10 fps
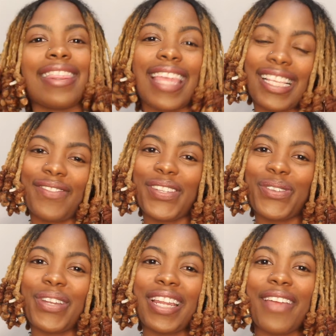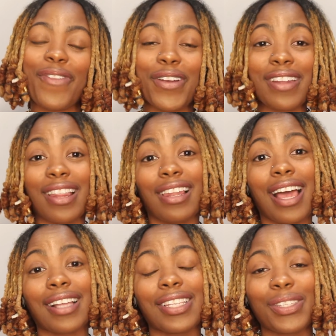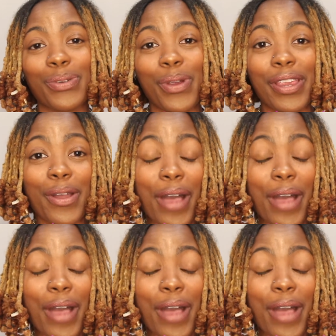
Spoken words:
Thanks for tuning in for another lock tutorial.